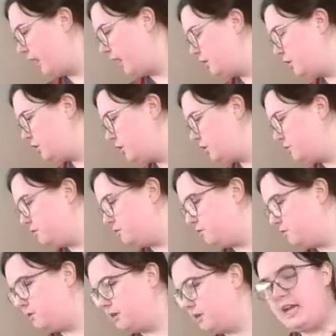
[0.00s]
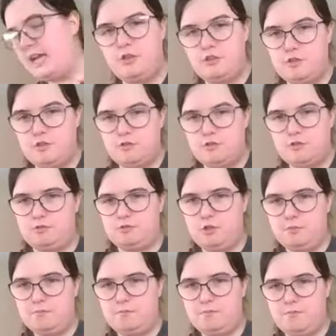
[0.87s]
You
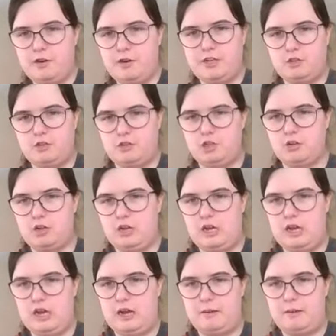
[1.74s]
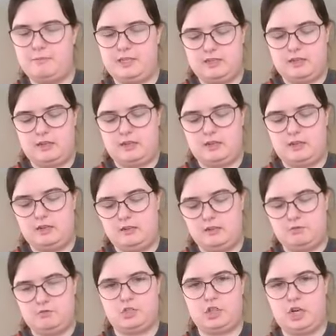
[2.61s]
break your chocolate up into
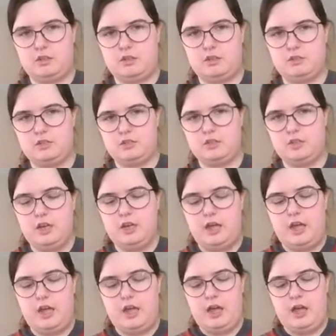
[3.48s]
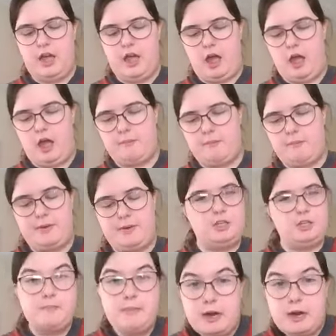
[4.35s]
chunks, and
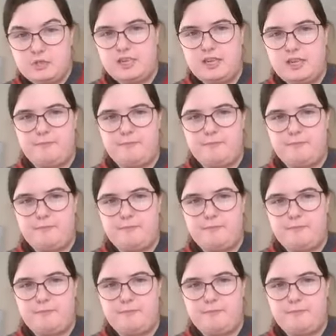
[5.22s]
you melt